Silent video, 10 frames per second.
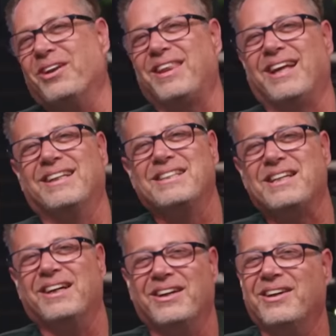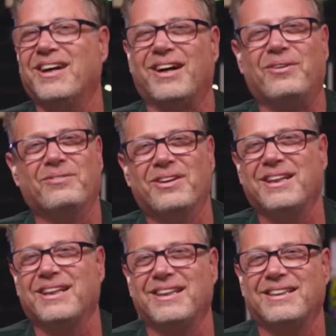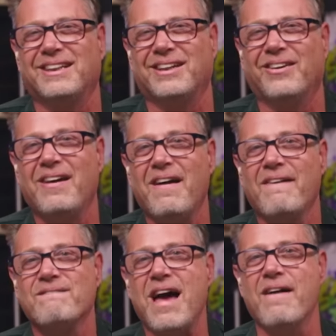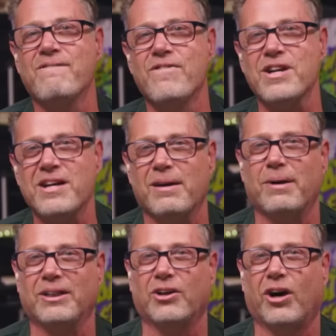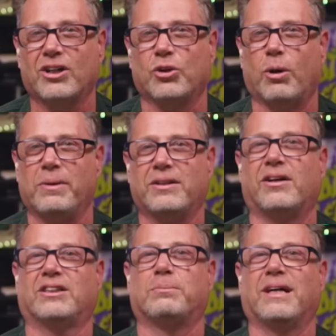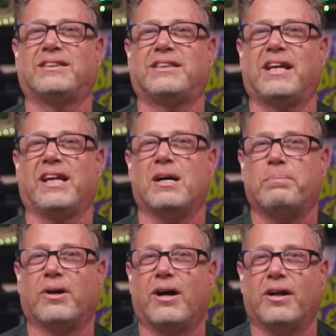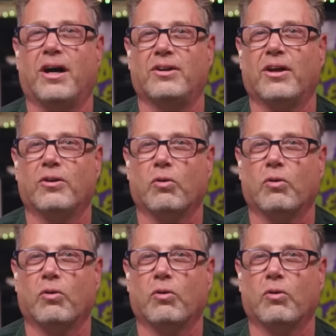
I, thing to tell you. I got one more thing to tell yeah. you. Every time I talk to him, he talks about setting up a, another